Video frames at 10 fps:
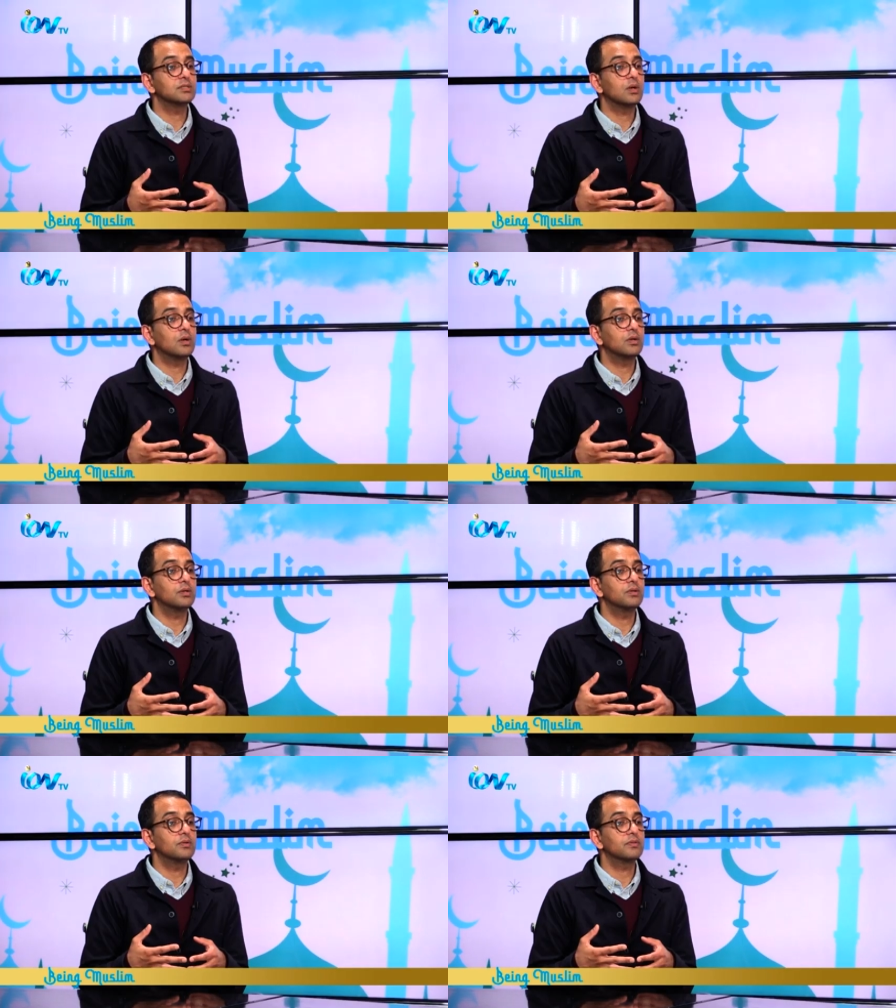
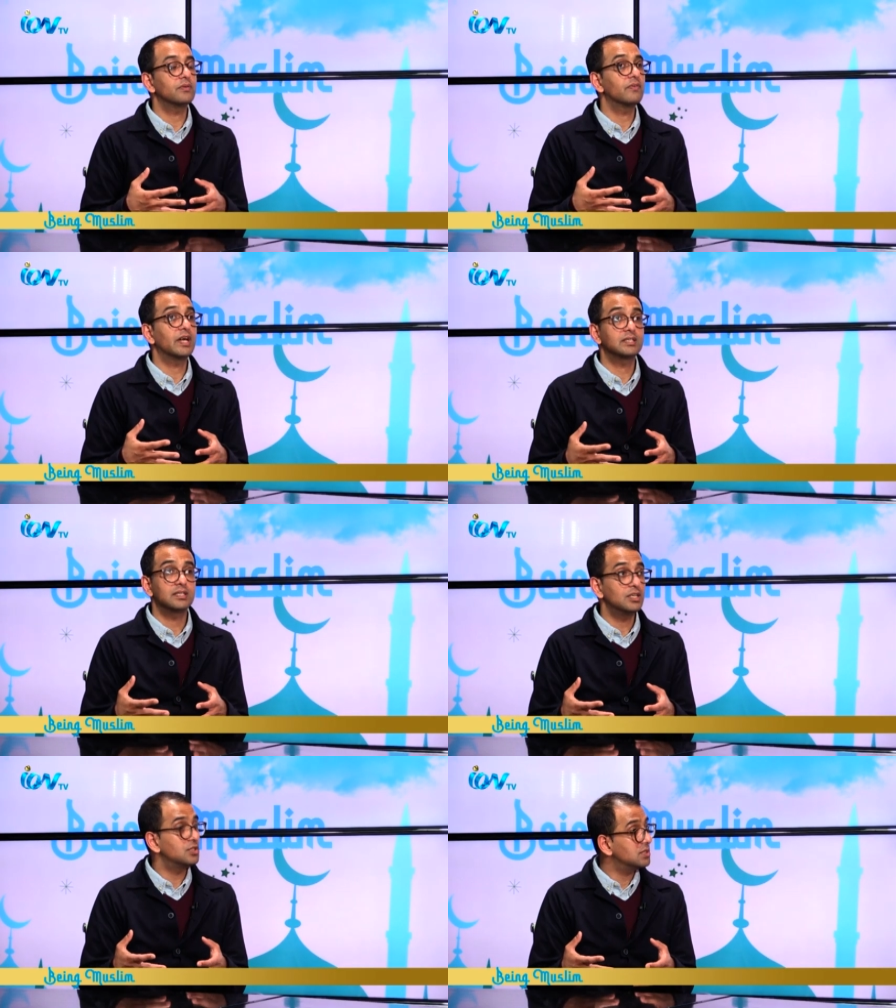on sort of
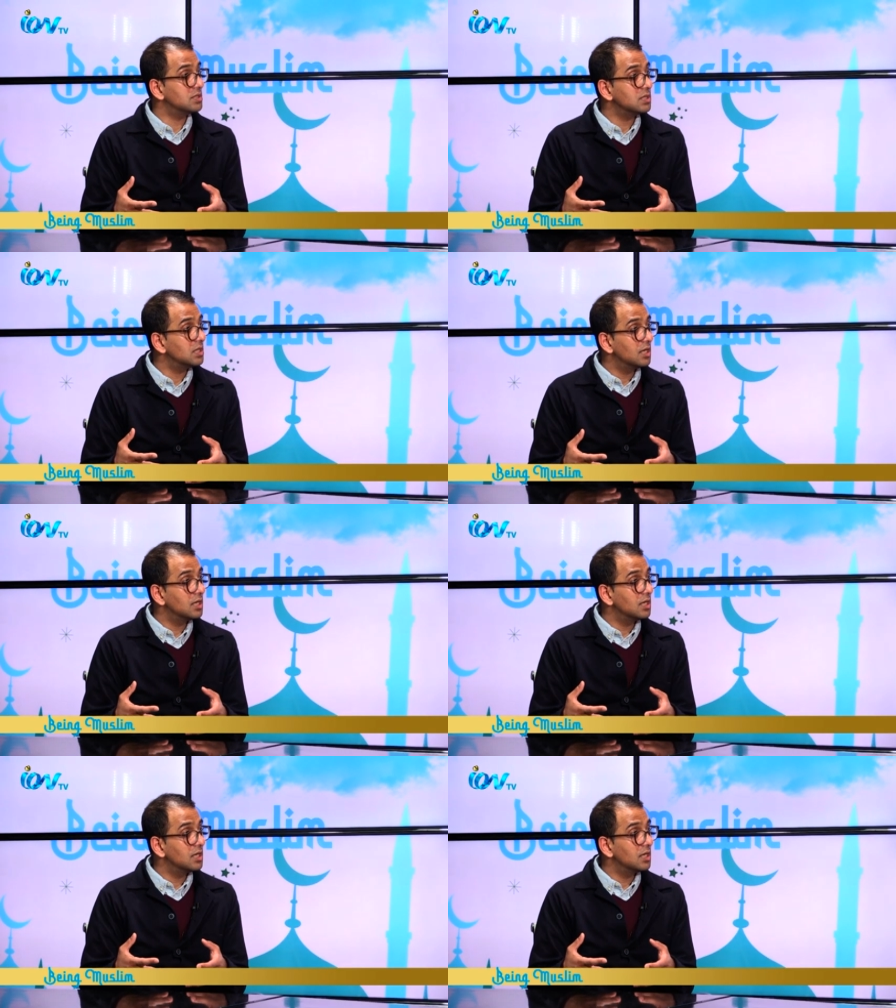vaccination,